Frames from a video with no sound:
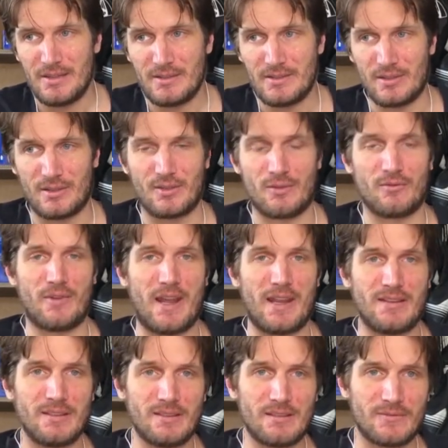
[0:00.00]
It's not the
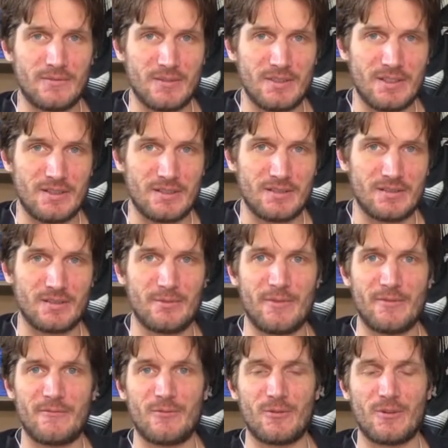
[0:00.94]
greatest footage, it's not
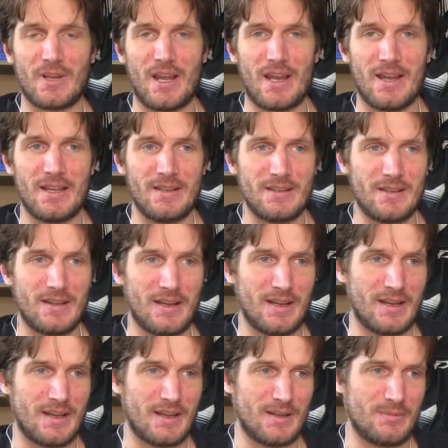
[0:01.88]
going to be 4K.
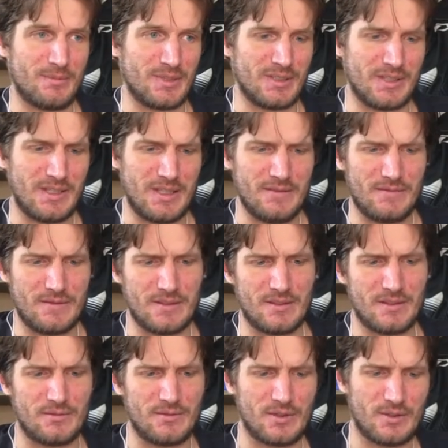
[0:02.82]
I believe
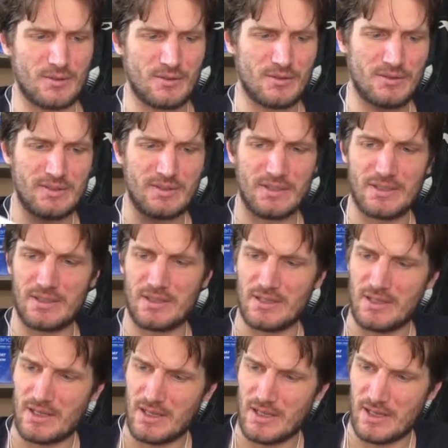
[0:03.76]
that it records in